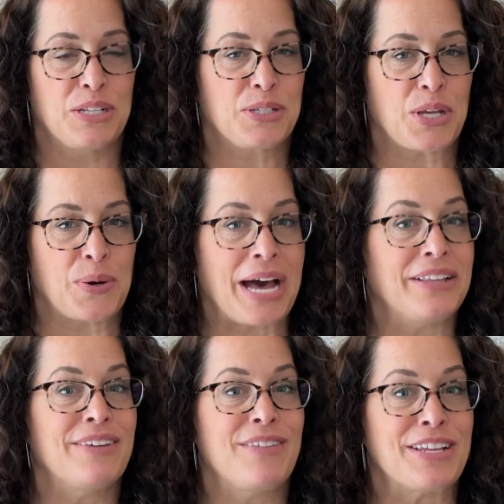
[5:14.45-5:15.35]
So
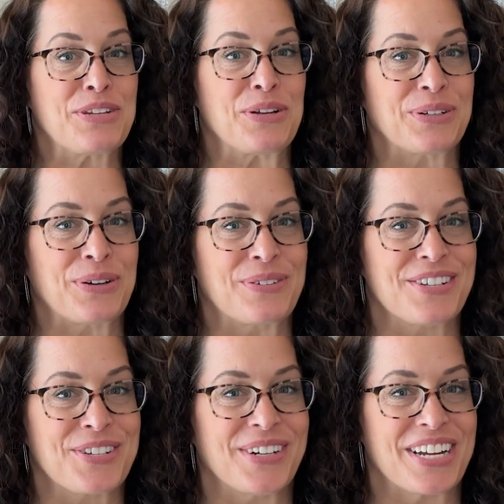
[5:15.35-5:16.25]
I'll leave that to your own
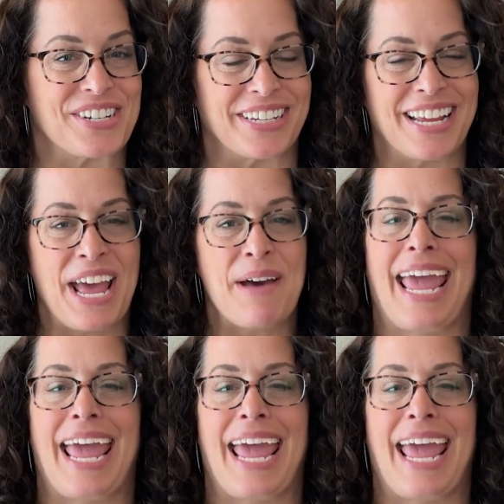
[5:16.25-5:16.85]
discretion.